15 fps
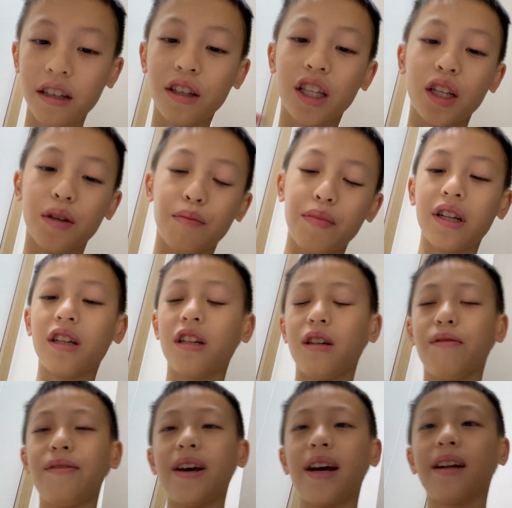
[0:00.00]
the best
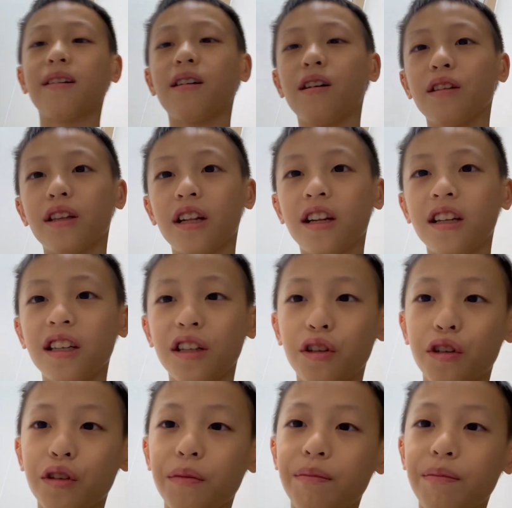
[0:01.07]
effect on the teacher.